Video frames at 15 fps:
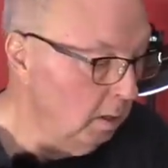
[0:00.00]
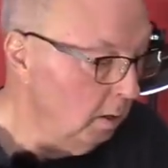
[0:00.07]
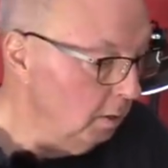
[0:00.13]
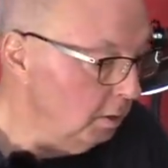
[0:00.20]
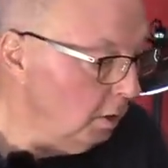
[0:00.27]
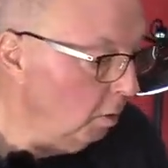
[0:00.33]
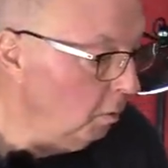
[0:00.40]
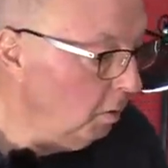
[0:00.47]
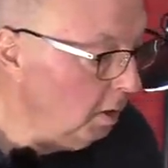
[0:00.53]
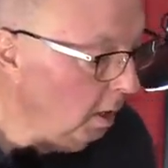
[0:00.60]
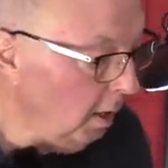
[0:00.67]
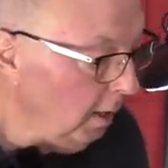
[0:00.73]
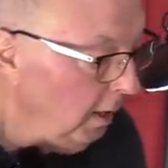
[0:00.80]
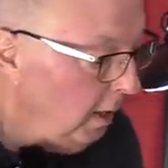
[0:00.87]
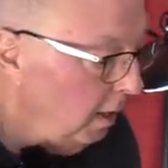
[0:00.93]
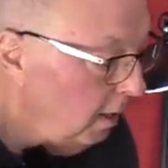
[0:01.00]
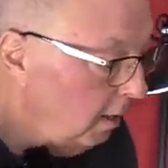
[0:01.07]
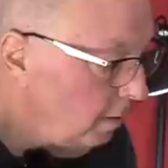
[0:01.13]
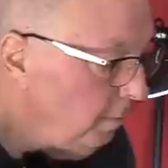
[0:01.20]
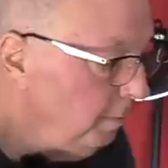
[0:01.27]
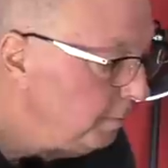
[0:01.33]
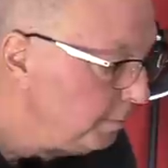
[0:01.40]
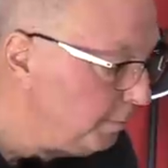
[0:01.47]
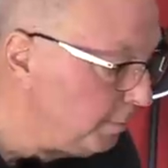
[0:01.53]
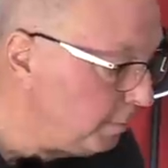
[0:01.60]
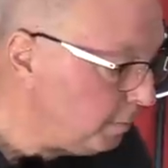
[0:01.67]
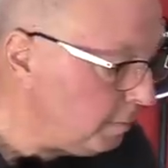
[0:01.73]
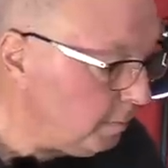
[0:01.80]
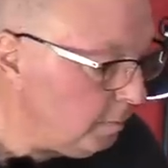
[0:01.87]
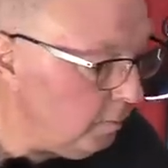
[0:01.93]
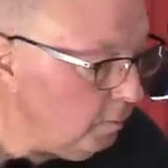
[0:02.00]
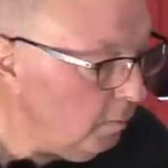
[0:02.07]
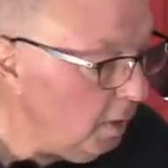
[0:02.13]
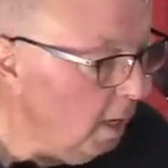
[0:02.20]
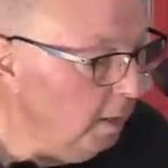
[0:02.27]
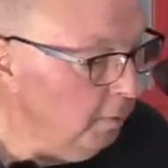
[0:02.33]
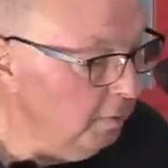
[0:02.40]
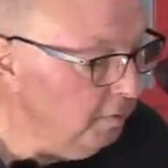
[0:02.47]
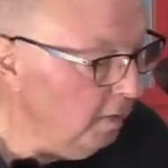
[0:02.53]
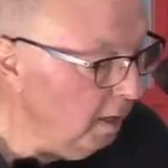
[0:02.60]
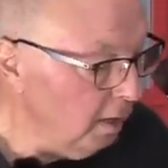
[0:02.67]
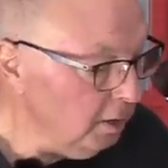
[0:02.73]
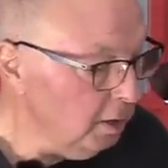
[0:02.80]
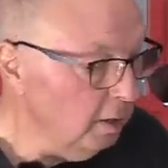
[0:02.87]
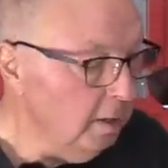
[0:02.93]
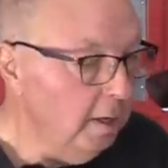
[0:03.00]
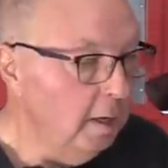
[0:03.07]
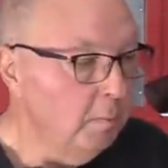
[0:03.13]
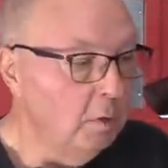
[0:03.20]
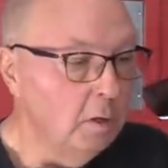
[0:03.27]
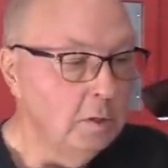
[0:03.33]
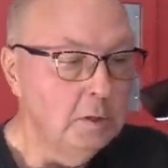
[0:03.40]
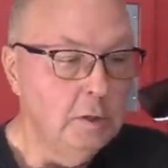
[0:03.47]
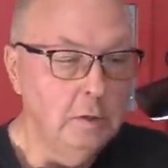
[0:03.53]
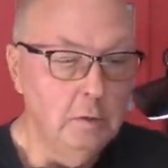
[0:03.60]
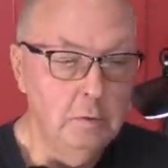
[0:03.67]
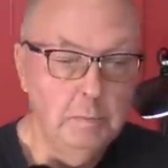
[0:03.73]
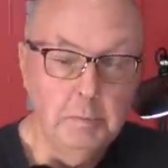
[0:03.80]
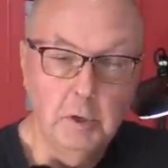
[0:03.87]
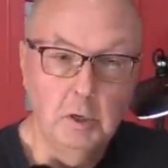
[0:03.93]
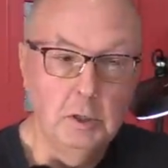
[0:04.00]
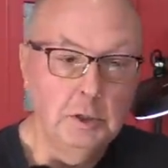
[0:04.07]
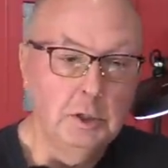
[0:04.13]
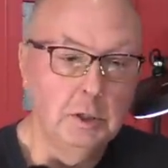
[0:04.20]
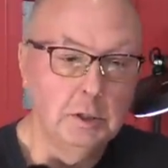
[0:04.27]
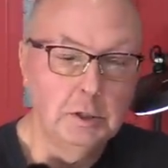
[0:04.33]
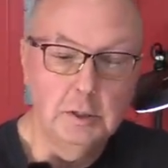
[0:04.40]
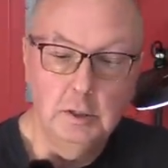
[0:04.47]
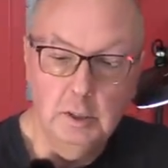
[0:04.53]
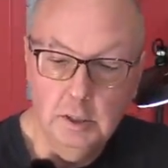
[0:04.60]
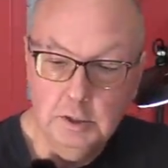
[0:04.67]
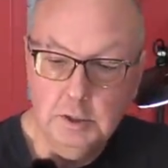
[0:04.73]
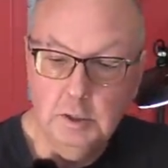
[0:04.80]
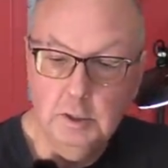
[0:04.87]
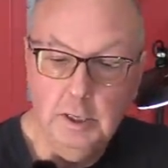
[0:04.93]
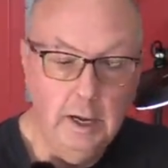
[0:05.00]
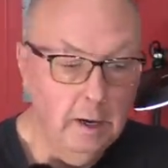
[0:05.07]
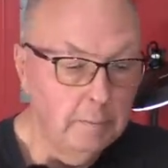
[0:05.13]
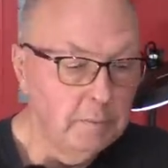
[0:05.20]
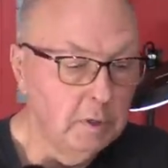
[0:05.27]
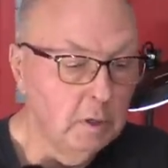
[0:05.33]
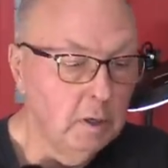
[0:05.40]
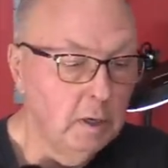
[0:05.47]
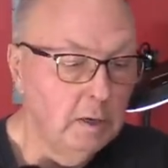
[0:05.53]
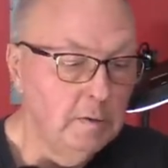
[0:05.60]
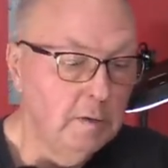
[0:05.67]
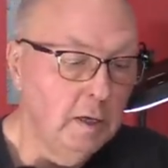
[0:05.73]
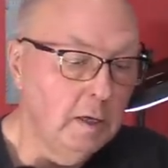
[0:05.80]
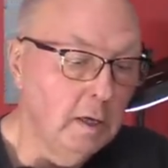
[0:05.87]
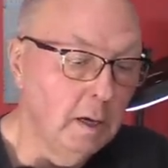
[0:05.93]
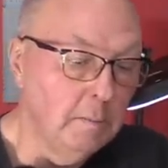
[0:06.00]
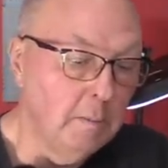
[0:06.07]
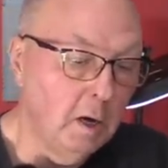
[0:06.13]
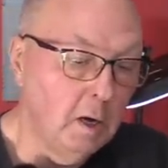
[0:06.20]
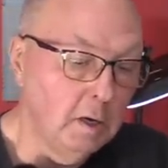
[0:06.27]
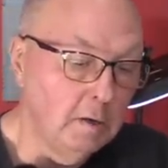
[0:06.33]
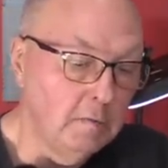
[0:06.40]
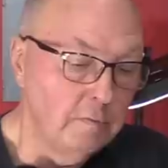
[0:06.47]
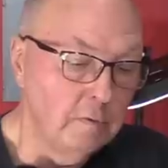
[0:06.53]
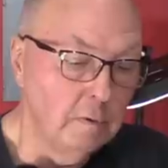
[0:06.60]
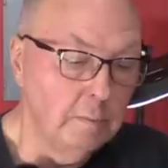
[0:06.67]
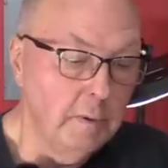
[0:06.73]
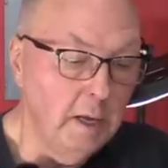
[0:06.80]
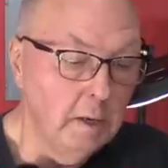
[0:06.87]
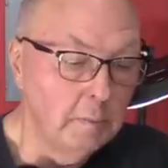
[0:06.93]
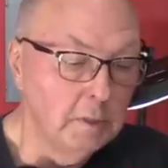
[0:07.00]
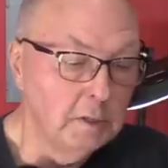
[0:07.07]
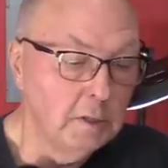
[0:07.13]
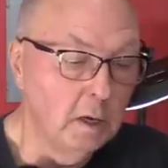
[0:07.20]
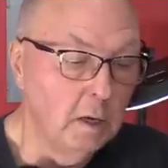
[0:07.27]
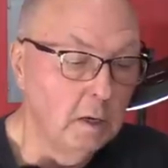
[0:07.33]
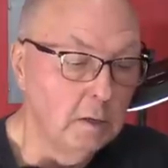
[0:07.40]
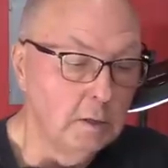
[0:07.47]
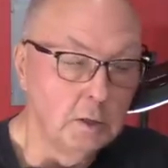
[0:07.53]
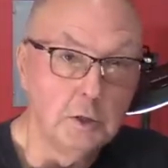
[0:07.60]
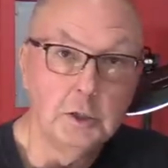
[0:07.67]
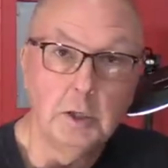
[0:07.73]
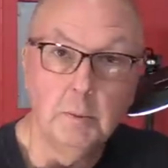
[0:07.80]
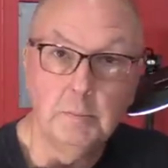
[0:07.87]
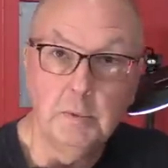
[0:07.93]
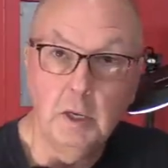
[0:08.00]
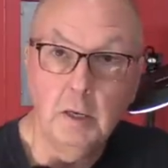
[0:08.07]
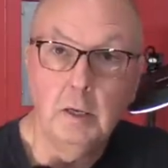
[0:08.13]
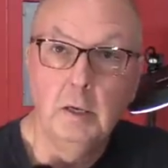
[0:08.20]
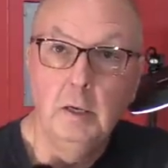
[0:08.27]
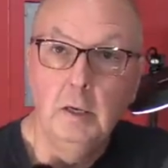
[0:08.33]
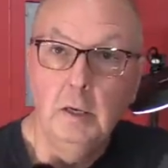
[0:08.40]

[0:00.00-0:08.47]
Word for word: So what I had, I was actually able to purchase this adapter. I think I bought it from Amazon or something.